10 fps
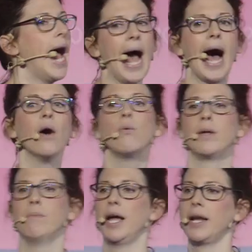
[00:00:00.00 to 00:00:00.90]
how we
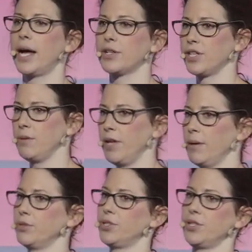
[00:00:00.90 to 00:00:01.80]
might actually be
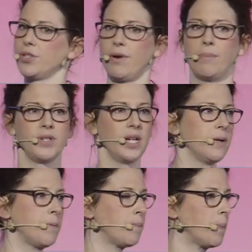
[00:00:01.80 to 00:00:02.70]
able to disrupt it.
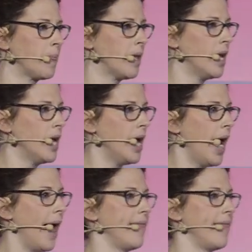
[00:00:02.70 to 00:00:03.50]
And